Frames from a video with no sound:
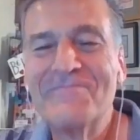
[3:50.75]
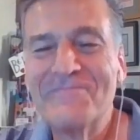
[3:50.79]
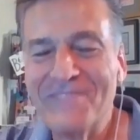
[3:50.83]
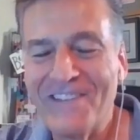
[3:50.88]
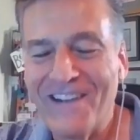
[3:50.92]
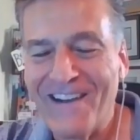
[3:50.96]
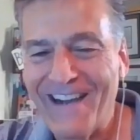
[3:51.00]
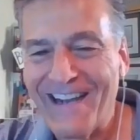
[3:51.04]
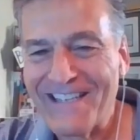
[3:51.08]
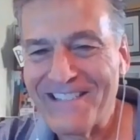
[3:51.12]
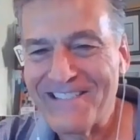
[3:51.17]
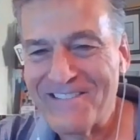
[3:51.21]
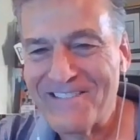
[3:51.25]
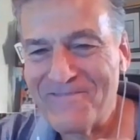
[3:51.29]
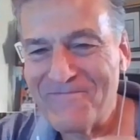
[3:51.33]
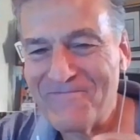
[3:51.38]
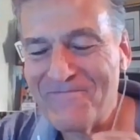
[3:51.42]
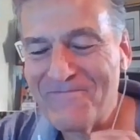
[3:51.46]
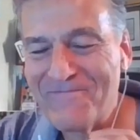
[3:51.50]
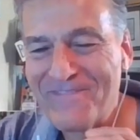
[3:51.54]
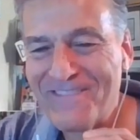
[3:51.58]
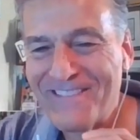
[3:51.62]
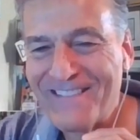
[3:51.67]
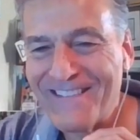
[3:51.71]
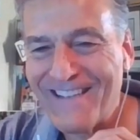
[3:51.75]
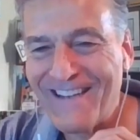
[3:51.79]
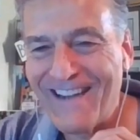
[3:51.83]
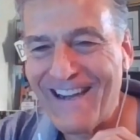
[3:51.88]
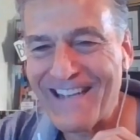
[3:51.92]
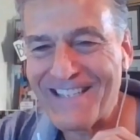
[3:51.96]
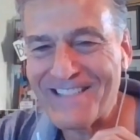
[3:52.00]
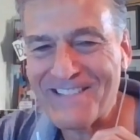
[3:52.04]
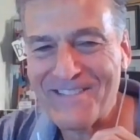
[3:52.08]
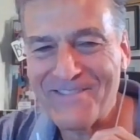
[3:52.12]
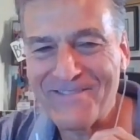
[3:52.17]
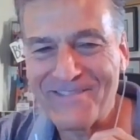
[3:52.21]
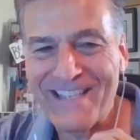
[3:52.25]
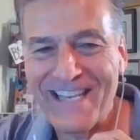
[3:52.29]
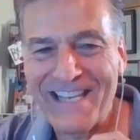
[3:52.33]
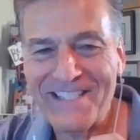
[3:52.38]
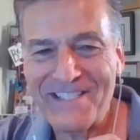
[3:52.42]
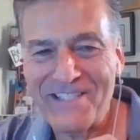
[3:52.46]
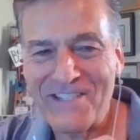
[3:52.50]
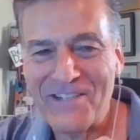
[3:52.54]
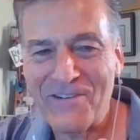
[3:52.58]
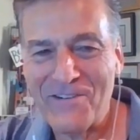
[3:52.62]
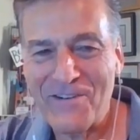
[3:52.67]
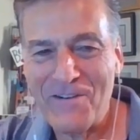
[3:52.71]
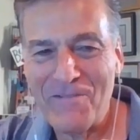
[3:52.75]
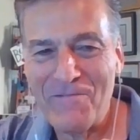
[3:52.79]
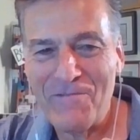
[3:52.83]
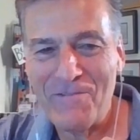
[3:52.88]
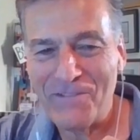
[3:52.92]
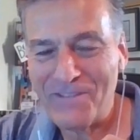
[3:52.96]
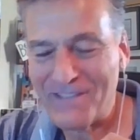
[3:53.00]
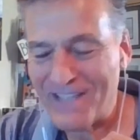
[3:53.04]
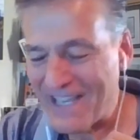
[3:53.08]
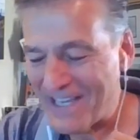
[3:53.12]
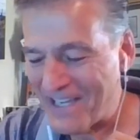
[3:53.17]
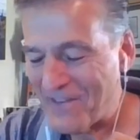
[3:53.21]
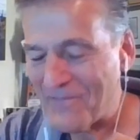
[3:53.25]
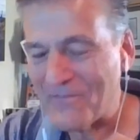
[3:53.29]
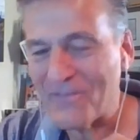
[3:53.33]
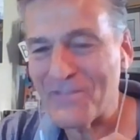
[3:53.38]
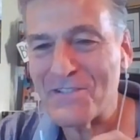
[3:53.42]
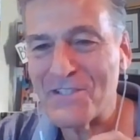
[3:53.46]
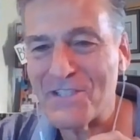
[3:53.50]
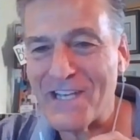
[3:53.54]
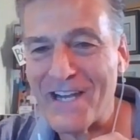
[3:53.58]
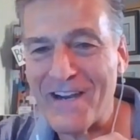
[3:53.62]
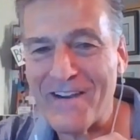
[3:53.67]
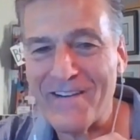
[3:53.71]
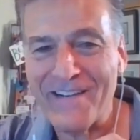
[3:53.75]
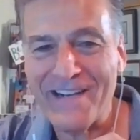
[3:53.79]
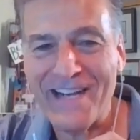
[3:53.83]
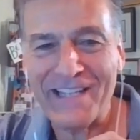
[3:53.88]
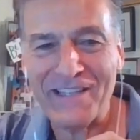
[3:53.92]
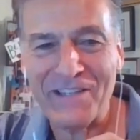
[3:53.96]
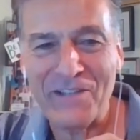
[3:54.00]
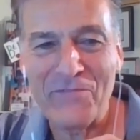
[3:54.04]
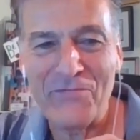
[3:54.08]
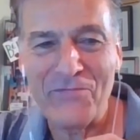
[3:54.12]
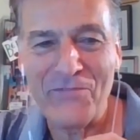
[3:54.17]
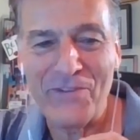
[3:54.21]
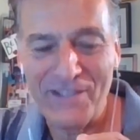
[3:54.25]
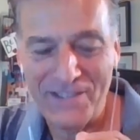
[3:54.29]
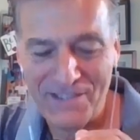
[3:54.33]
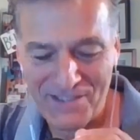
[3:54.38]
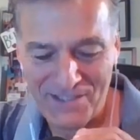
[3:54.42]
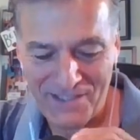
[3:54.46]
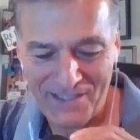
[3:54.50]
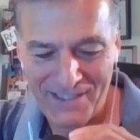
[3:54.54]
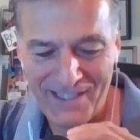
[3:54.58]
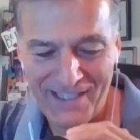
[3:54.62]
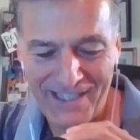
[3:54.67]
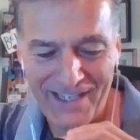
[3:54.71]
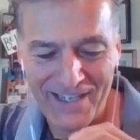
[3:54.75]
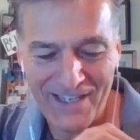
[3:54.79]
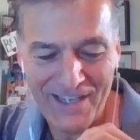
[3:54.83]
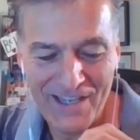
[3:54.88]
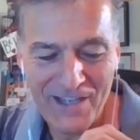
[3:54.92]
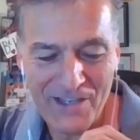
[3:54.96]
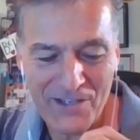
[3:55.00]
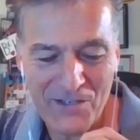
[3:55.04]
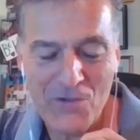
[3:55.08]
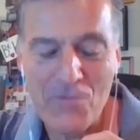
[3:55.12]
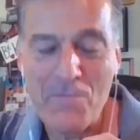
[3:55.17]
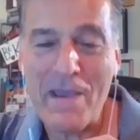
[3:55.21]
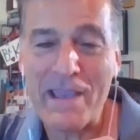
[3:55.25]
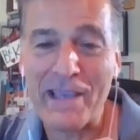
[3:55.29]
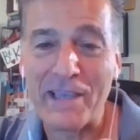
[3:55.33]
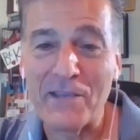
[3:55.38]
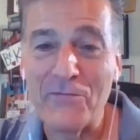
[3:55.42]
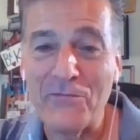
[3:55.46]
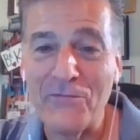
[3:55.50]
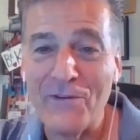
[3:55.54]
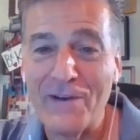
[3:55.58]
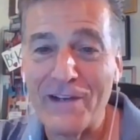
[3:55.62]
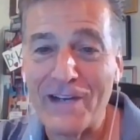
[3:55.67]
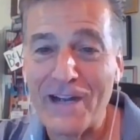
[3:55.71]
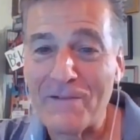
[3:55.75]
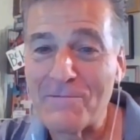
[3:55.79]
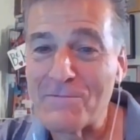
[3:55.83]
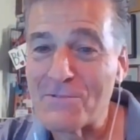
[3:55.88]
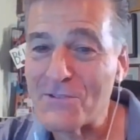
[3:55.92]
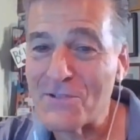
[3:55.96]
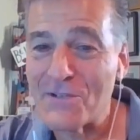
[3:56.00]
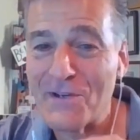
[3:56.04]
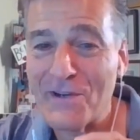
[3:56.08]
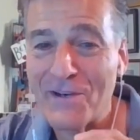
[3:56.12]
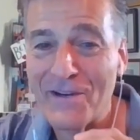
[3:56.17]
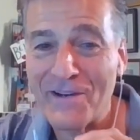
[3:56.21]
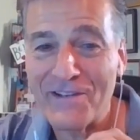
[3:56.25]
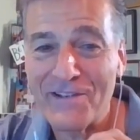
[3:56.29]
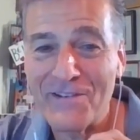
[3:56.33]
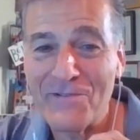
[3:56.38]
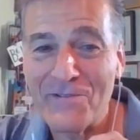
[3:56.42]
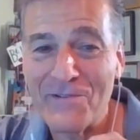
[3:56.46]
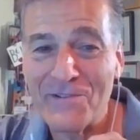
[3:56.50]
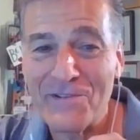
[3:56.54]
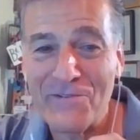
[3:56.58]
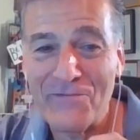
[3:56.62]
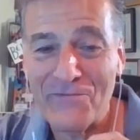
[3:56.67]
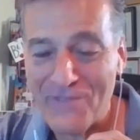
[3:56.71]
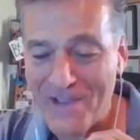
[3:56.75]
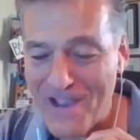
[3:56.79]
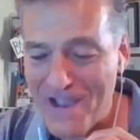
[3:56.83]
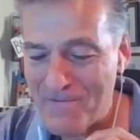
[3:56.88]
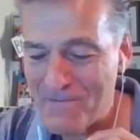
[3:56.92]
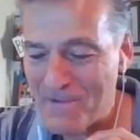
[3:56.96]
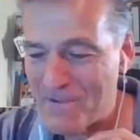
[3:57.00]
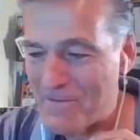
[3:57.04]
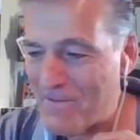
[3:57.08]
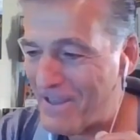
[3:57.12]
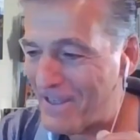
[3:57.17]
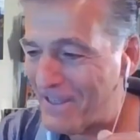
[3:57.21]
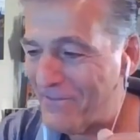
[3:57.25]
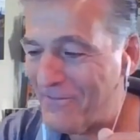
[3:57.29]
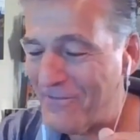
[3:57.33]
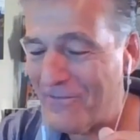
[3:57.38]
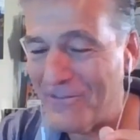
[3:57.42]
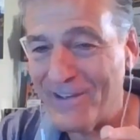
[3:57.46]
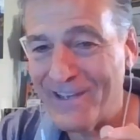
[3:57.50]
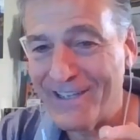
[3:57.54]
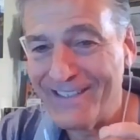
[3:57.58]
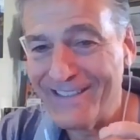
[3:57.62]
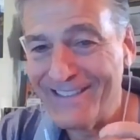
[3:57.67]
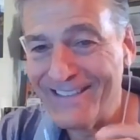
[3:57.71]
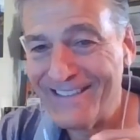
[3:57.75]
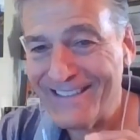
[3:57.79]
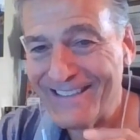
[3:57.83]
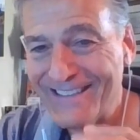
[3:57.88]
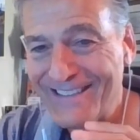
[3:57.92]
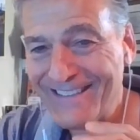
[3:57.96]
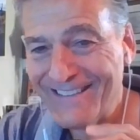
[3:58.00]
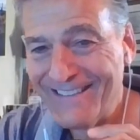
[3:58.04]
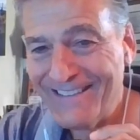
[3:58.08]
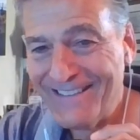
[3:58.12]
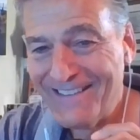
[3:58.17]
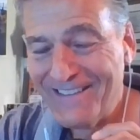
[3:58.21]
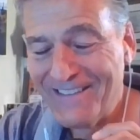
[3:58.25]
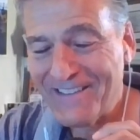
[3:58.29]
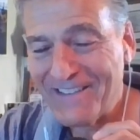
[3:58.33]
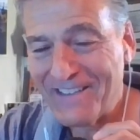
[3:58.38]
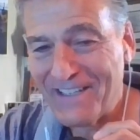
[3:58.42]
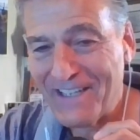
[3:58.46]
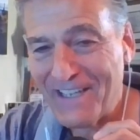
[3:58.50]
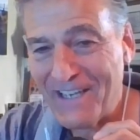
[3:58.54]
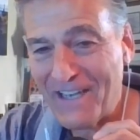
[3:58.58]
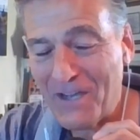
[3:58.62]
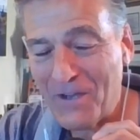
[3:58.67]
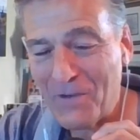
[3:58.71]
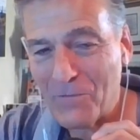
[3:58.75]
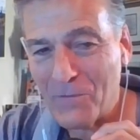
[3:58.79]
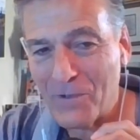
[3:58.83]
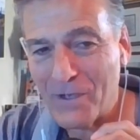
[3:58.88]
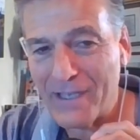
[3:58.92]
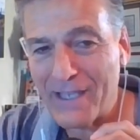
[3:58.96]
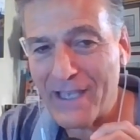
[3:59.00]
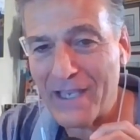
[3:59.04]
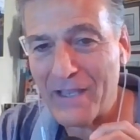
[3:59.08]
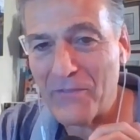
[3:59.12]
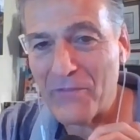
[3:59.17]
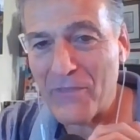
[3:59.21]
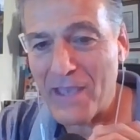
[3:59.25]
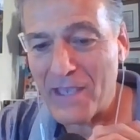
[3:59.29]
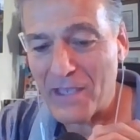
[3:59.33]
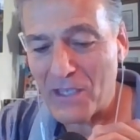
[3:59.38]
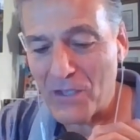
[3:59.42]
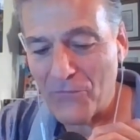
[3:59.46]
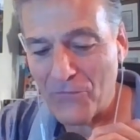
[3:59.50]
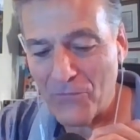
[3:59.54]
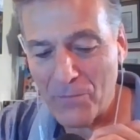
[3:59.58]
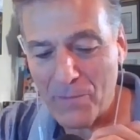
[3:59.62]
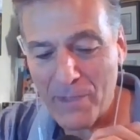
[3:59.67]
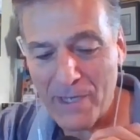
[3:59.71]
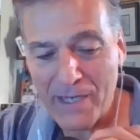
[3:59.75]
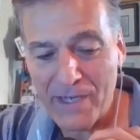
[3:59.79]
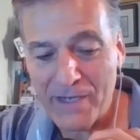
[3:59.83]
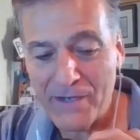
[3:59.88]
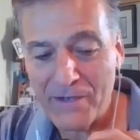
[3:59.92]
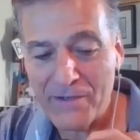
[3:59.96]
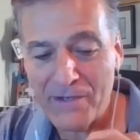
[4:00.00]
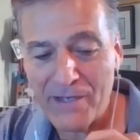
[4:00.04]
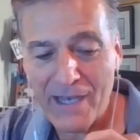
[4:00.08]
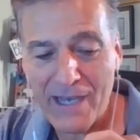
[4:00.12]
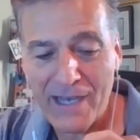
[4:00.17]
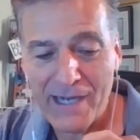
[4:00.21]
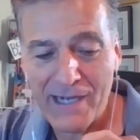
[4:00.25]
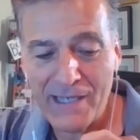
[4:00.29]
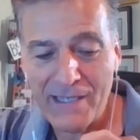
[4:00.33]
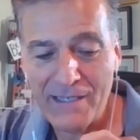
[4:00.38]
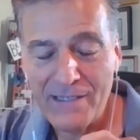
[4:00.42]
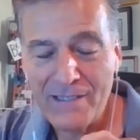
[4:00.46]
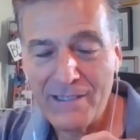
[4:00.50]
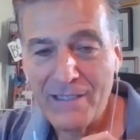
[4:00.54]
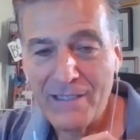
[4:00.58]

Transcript: Awesome. Awesome. That's incredible. Thank you for sharing that. The fun city. You make it fun, I'm sure. You and your family make it fun. Yeah. Well, again, thank you for being here, Donna.